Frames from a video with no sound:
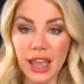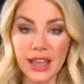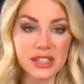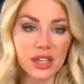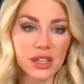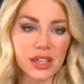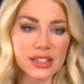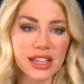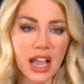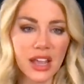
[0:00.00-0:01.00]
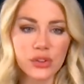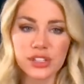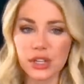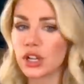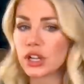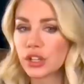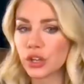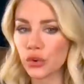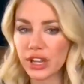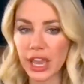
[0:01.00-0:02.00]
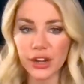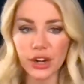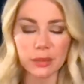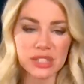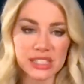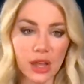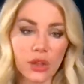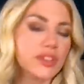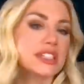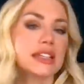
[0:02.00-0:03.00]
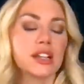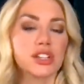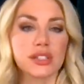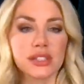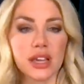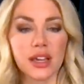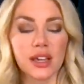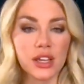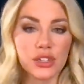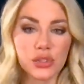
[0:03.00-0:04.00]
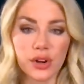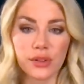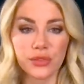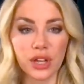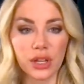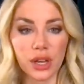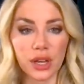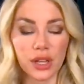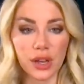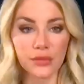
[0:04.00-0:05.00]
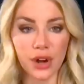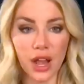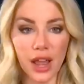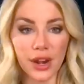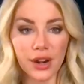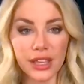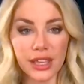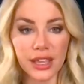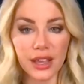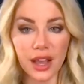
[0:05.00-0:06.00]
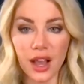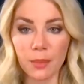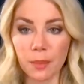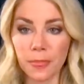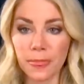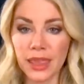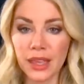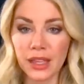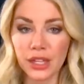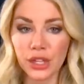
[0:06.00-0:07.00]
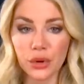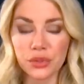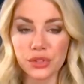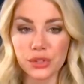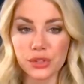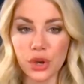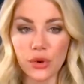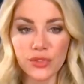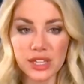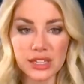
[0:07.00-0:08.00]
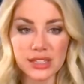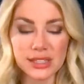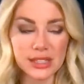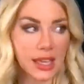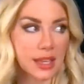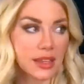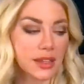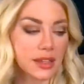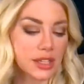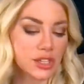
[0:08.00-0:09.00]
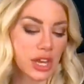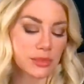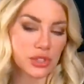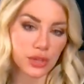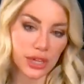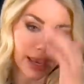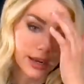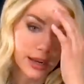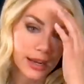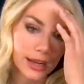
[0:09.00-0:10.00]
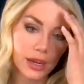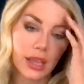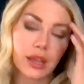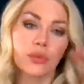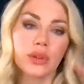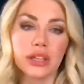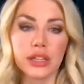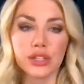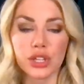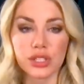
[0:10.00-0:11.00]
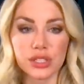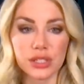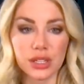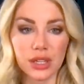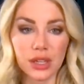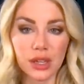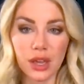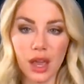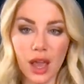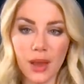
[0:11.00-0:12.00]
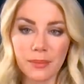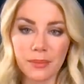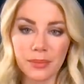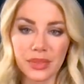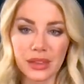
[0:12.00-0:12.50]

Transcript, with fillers: as a as a guy who's a, a creator himself, he's not just a sort of a gun for hire. He, um, you know, dove into this thing that, that James created and, and really just um,